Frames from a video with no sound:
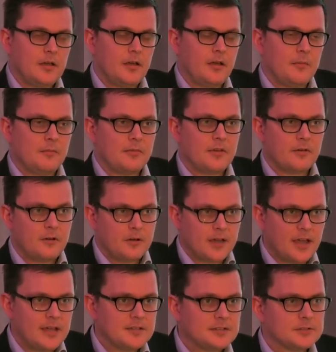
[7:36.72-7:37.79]
There are
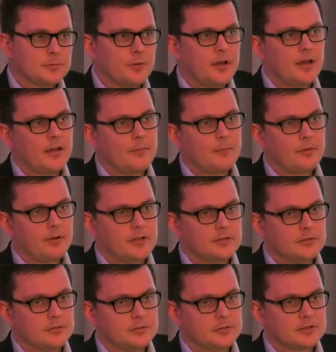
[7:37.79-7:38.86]
cases where
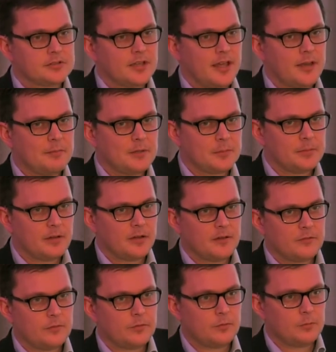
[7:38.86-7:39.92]
parental orders can be
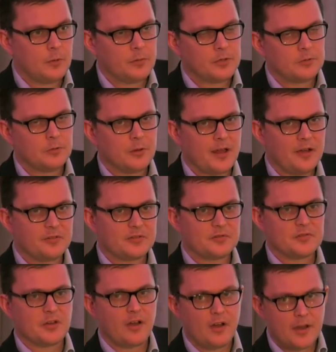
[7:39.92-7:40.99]
applied for what we call out
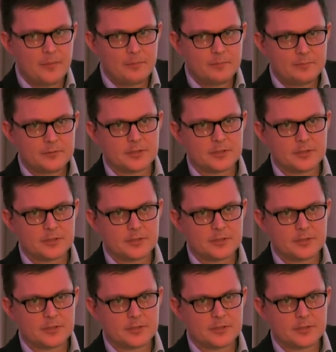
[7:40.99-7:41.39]
of time.